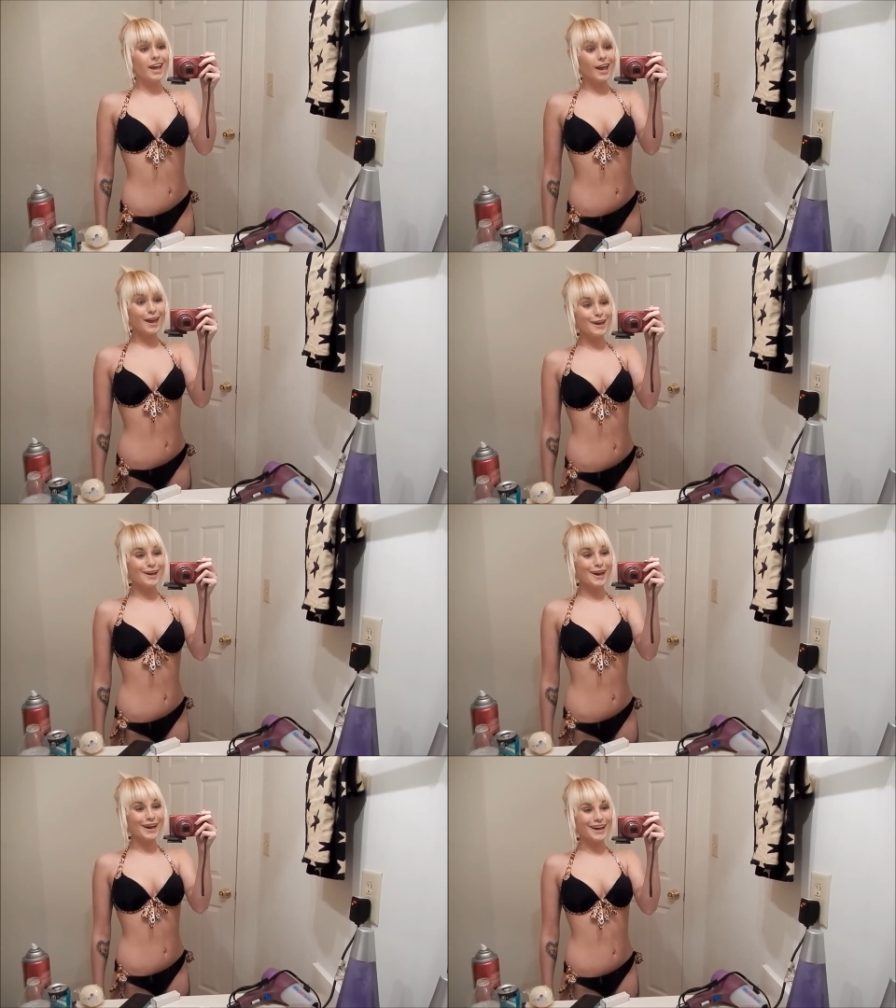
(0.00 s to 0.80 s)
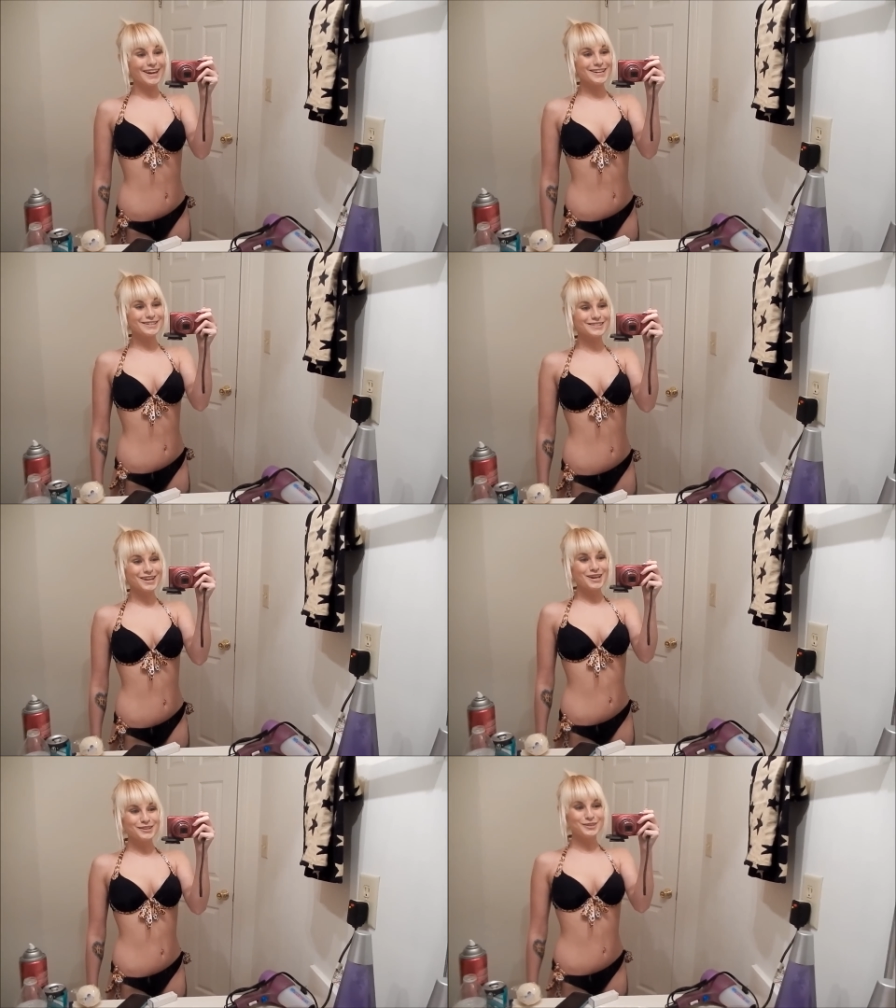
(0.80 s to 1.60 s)
Hey guys!
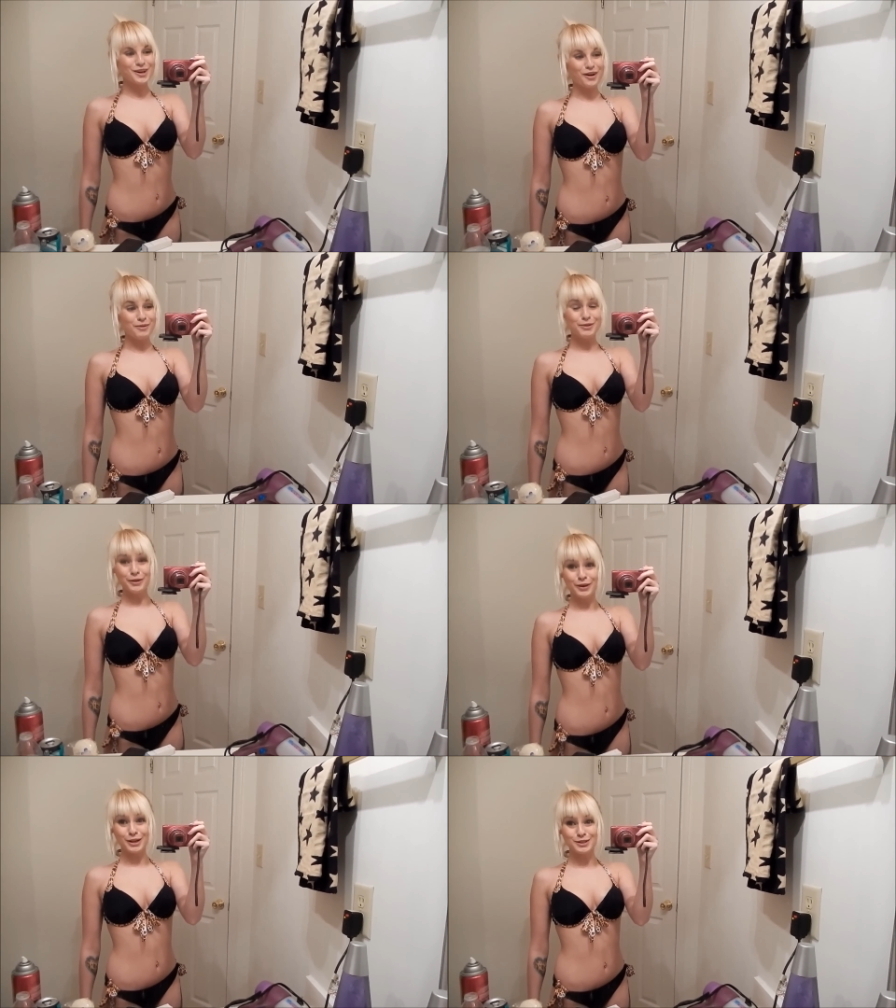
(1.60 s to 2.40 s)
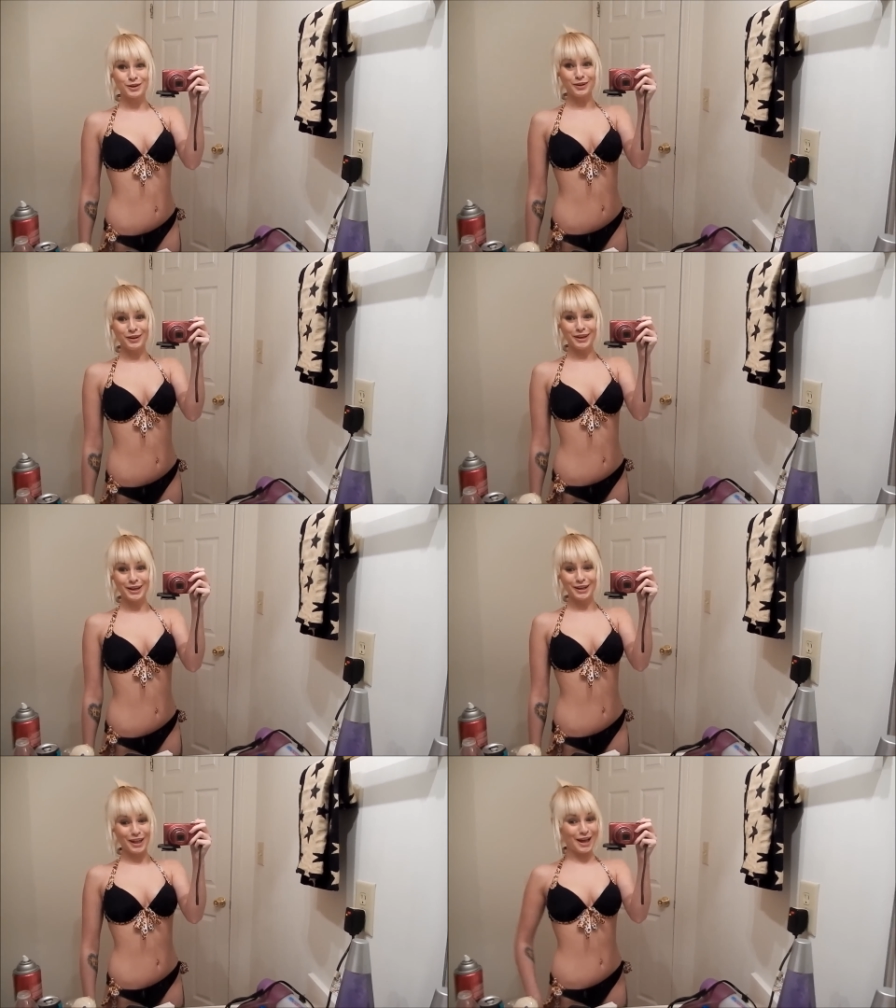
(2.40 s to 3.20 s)
So I'm doing a
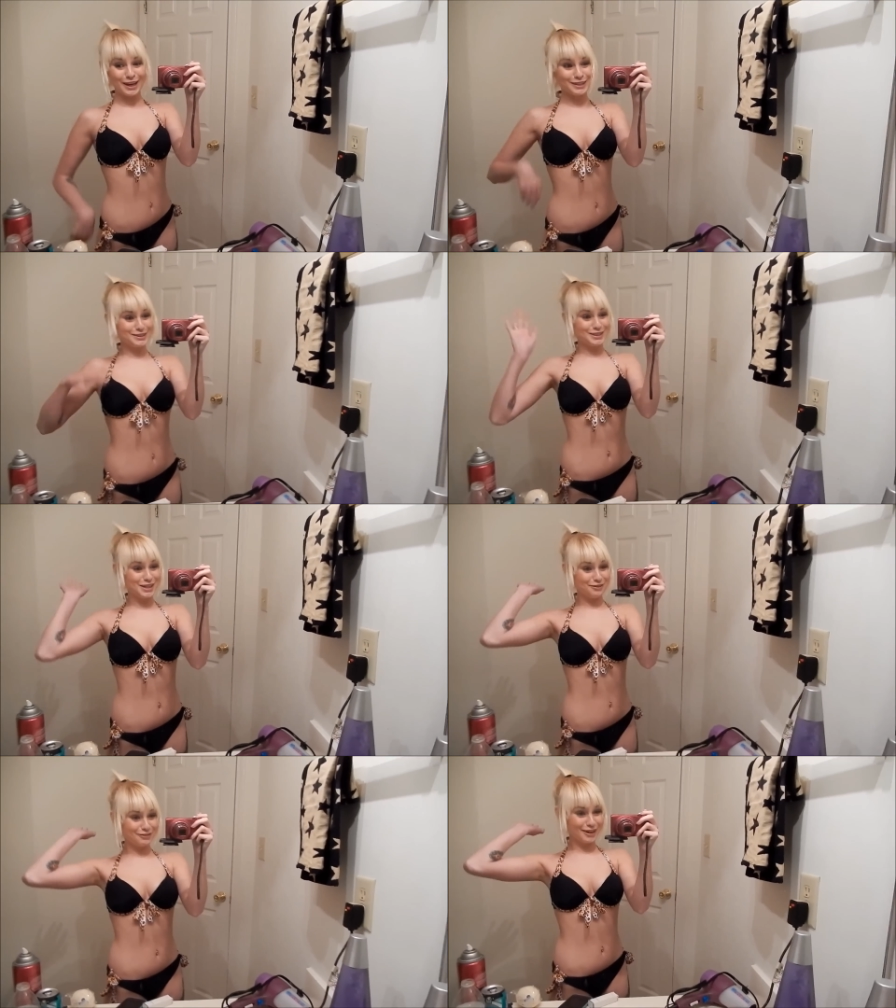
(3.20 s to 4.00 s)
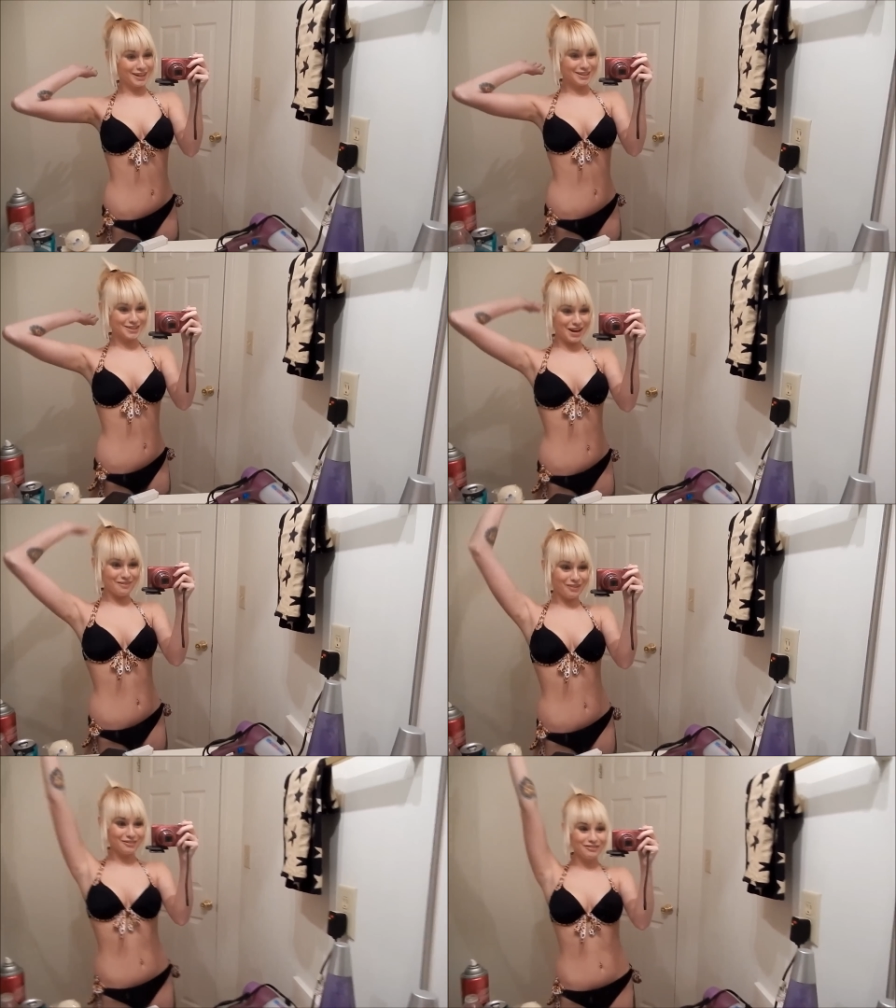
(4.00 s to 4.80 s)
totally different
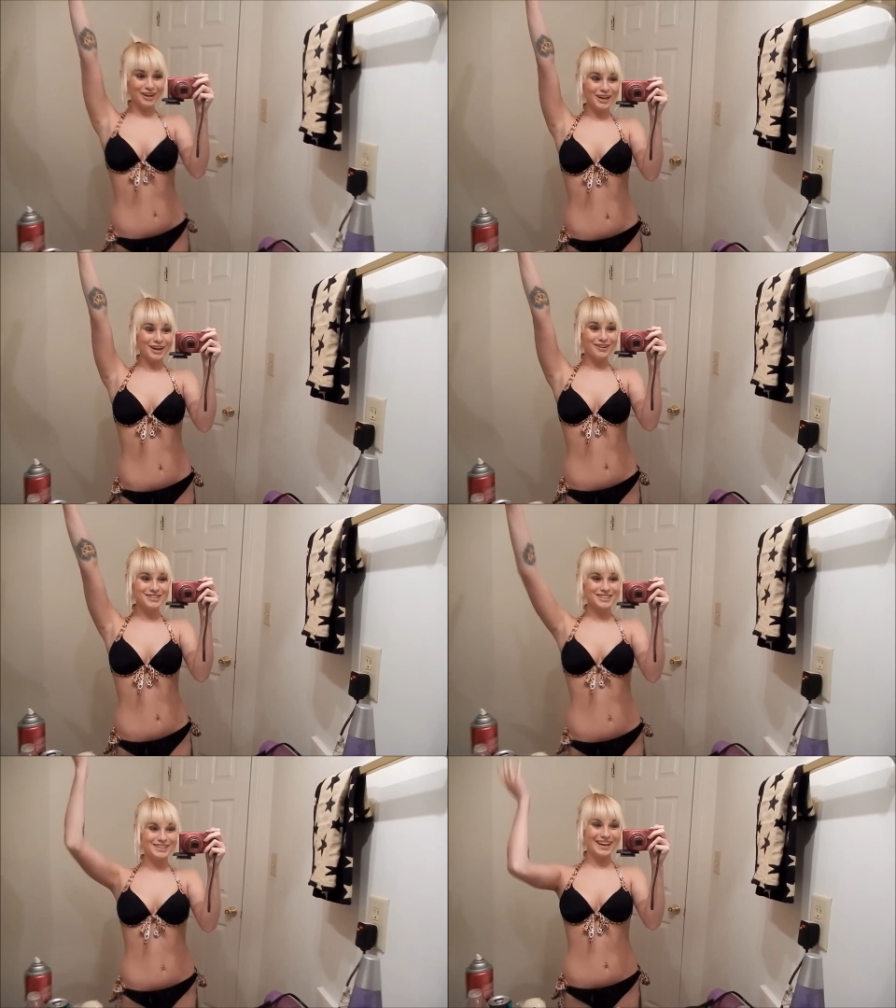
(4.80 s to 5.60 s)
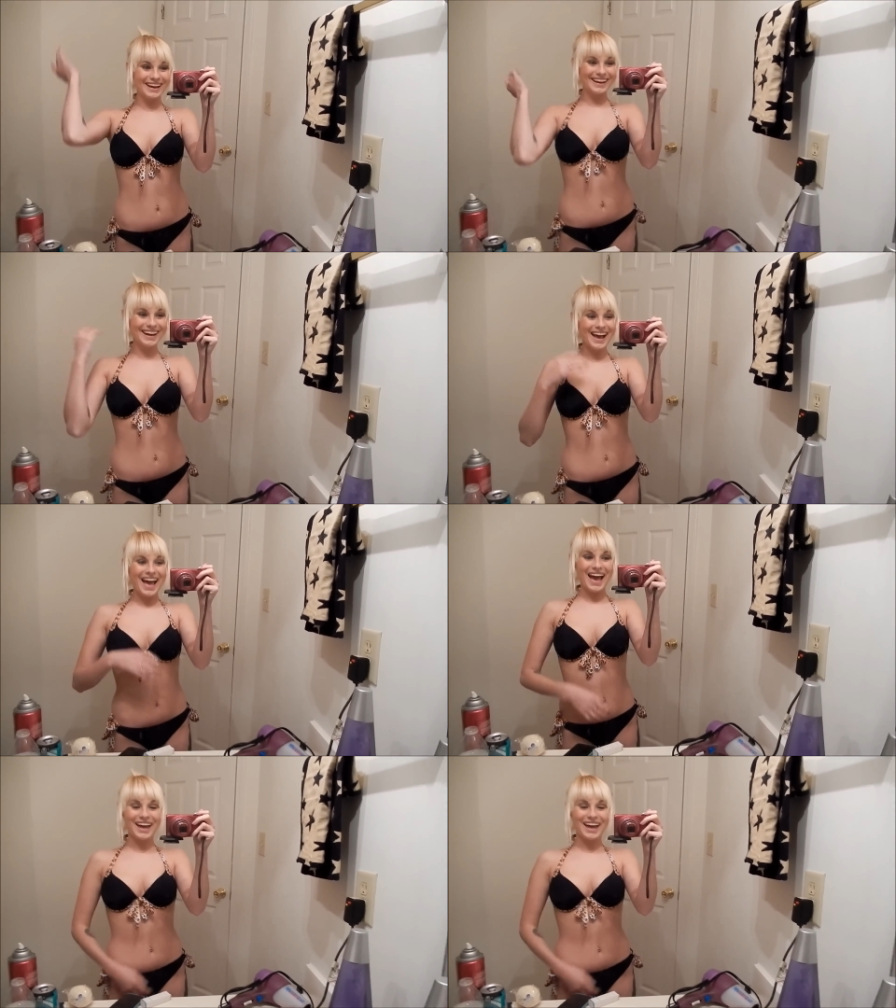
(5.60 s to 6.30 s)
type of video today,